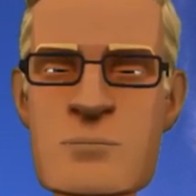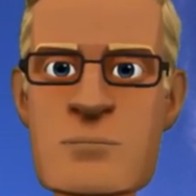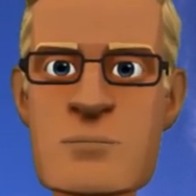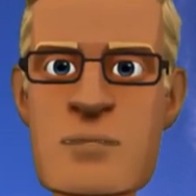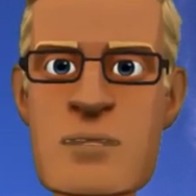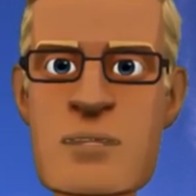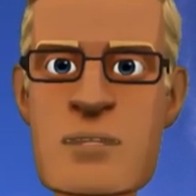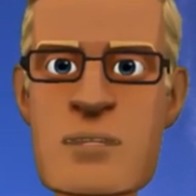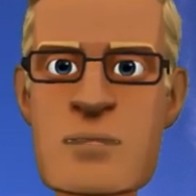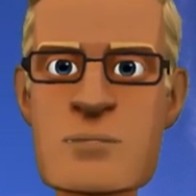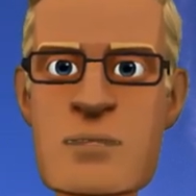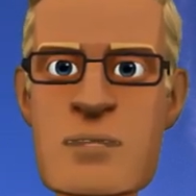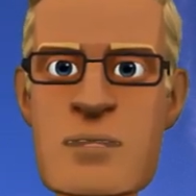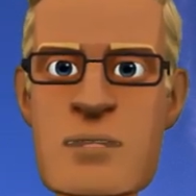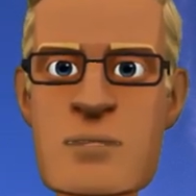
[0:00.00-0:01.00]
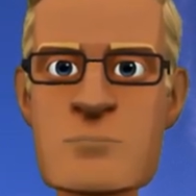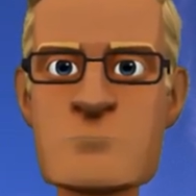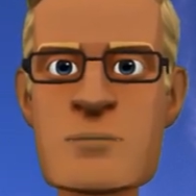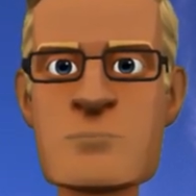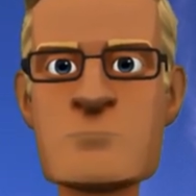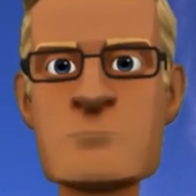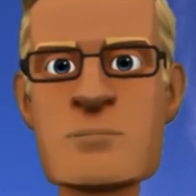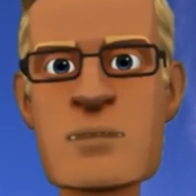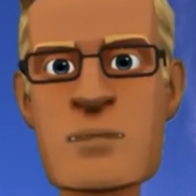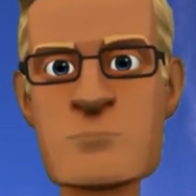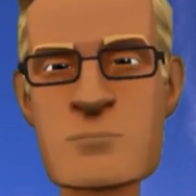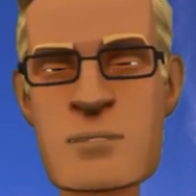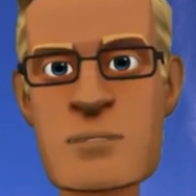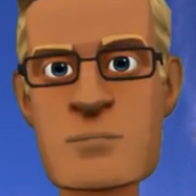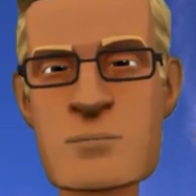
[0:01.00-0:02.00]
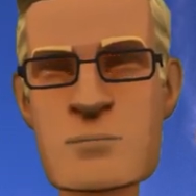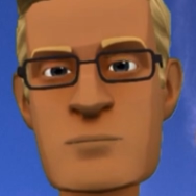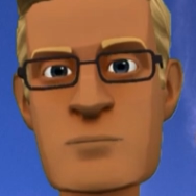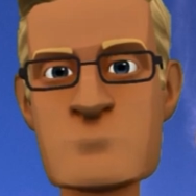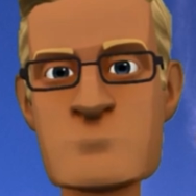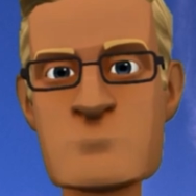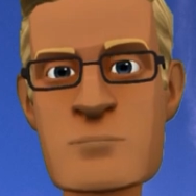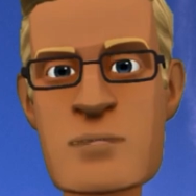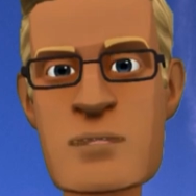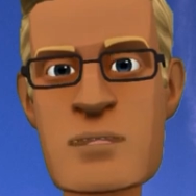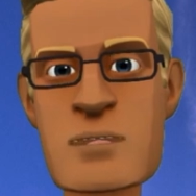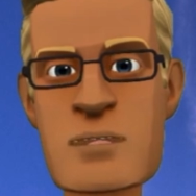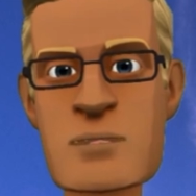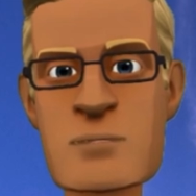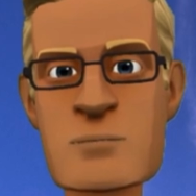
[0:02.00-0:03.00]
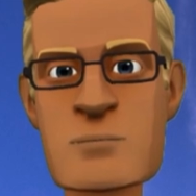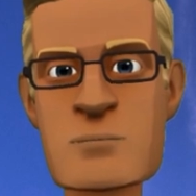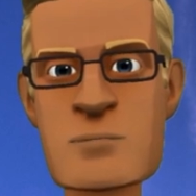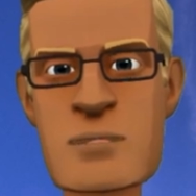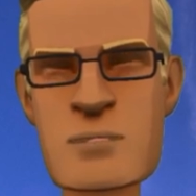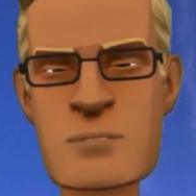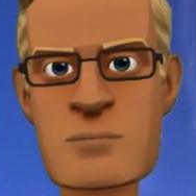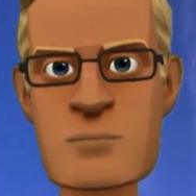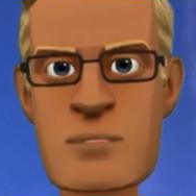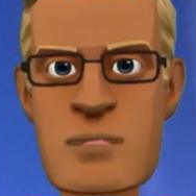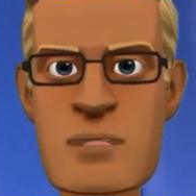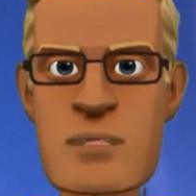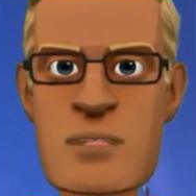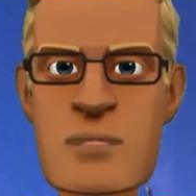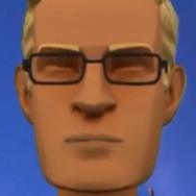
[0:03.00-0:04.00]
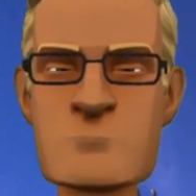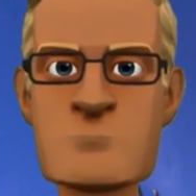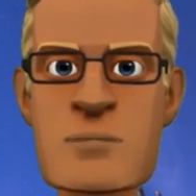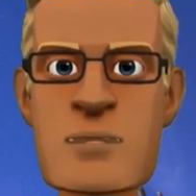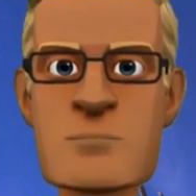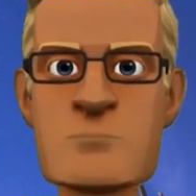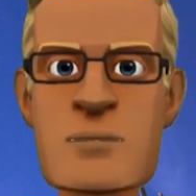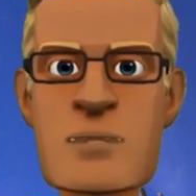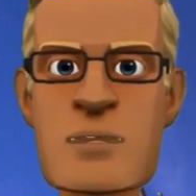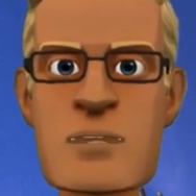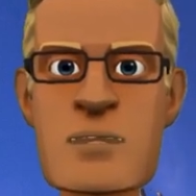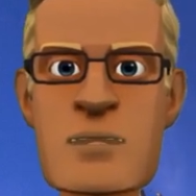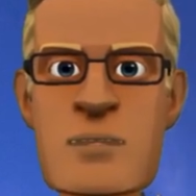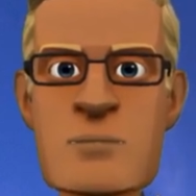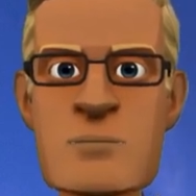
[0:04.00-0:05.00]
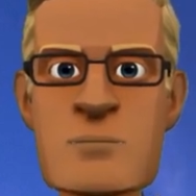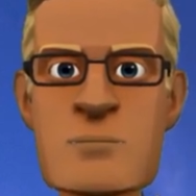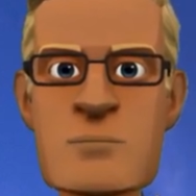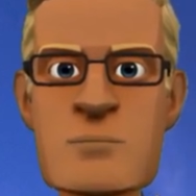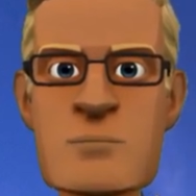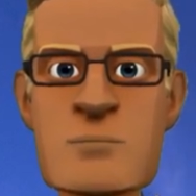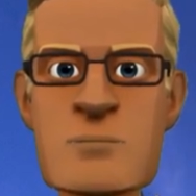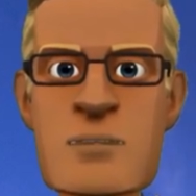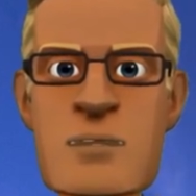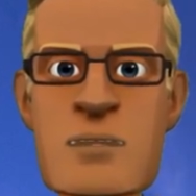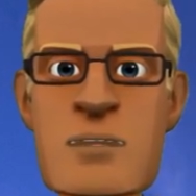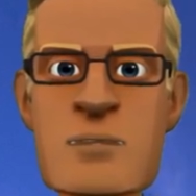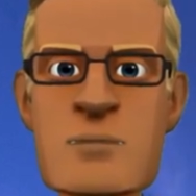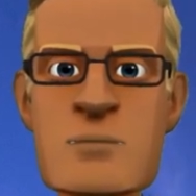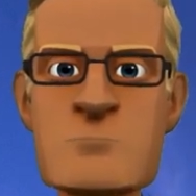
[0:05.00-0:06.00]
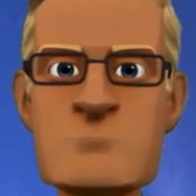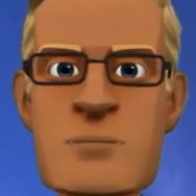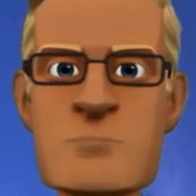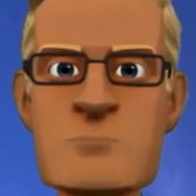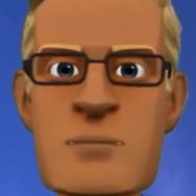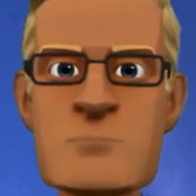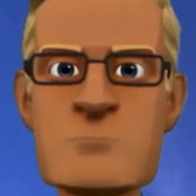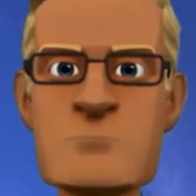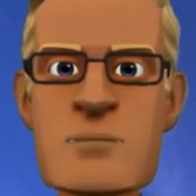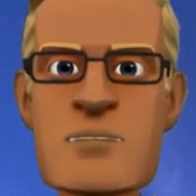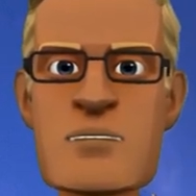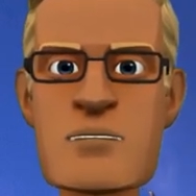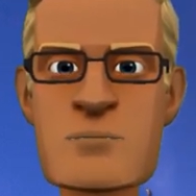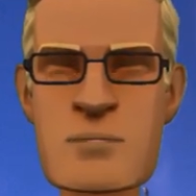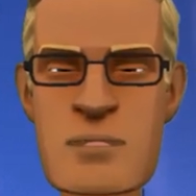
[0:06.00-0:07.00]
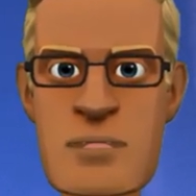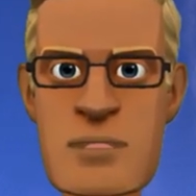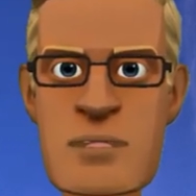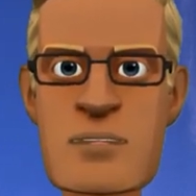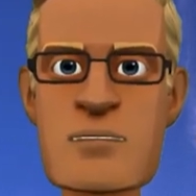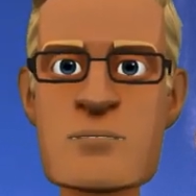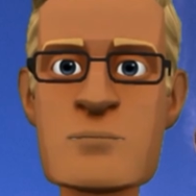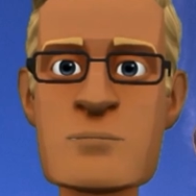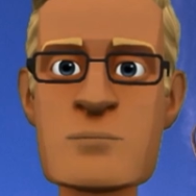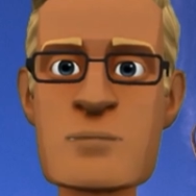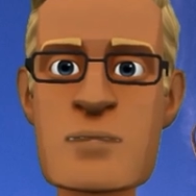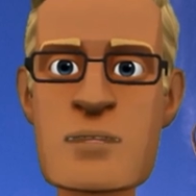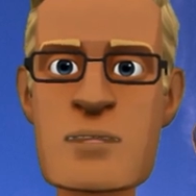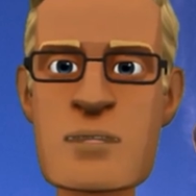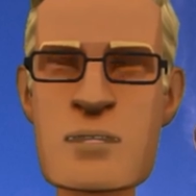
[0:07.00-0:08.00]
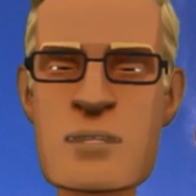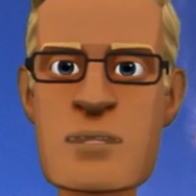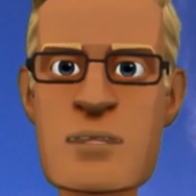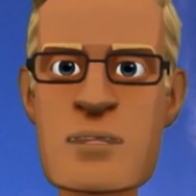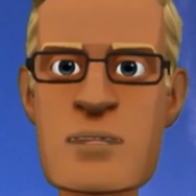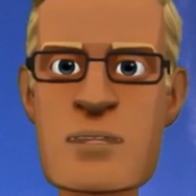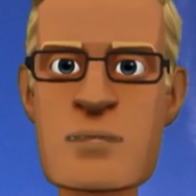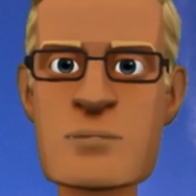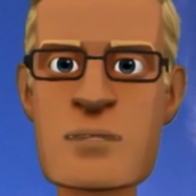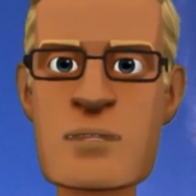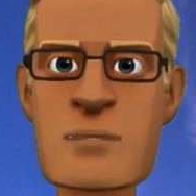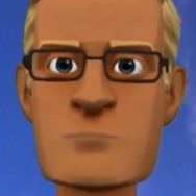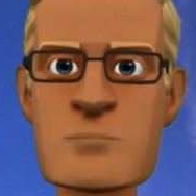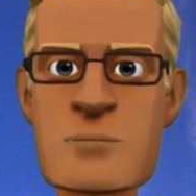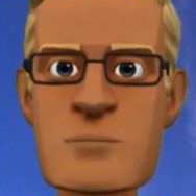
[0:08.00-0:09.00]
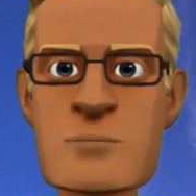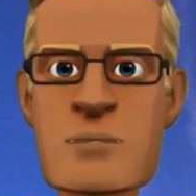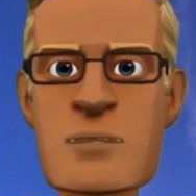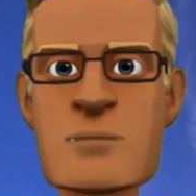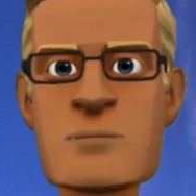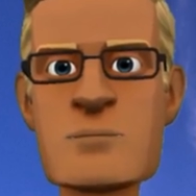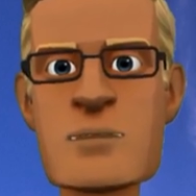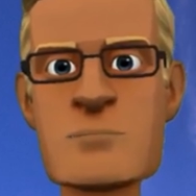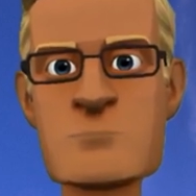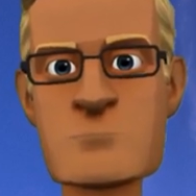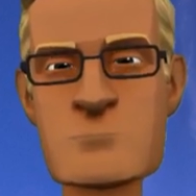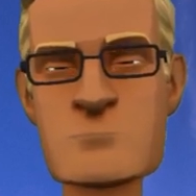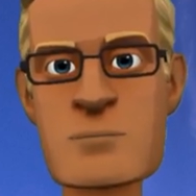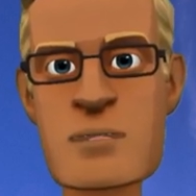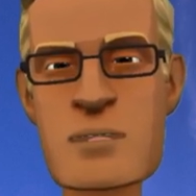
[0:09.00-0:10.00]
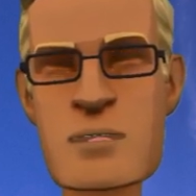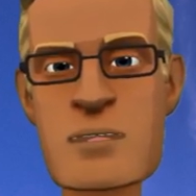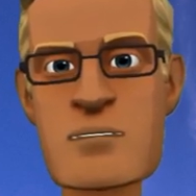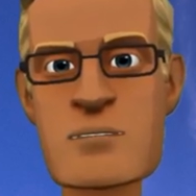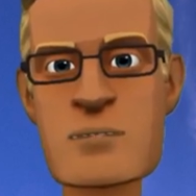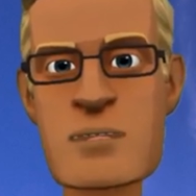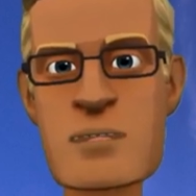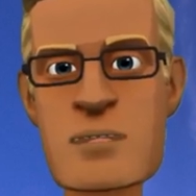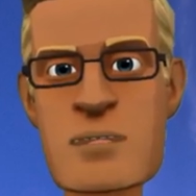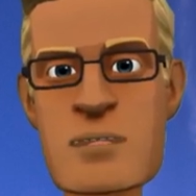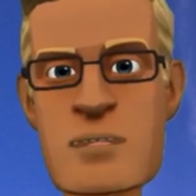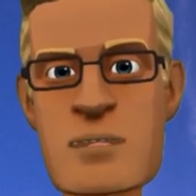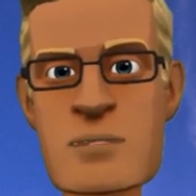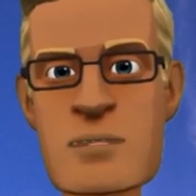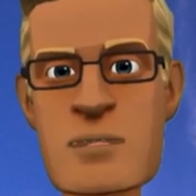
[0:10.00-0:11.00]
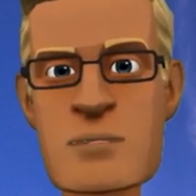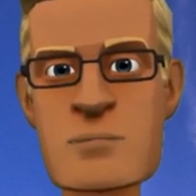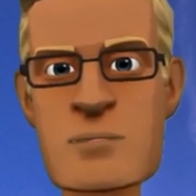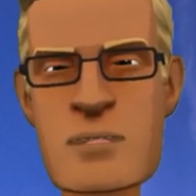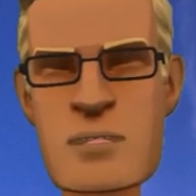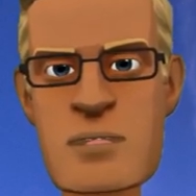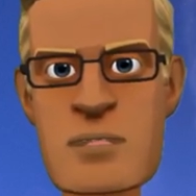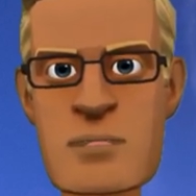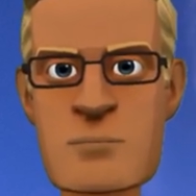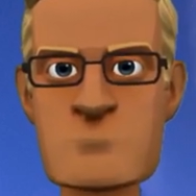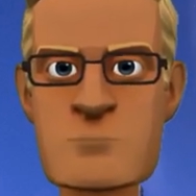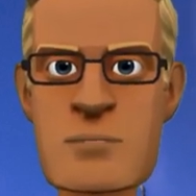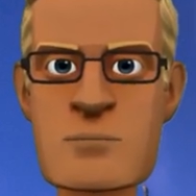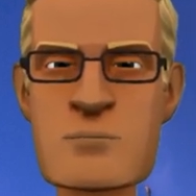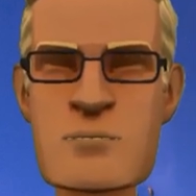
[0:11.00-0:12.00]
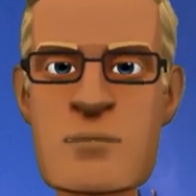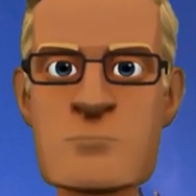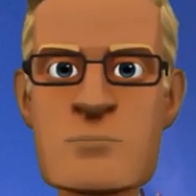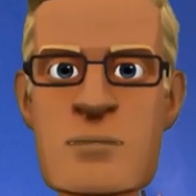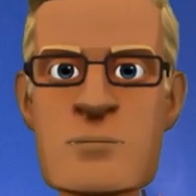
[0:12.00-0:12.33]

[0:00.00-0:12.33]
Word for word: Uh, but before we read the promise, uh, what's the story? Do you remember? Well, a kingdom was set up over Israel. Actually, the Israelites uh, wanted, they requested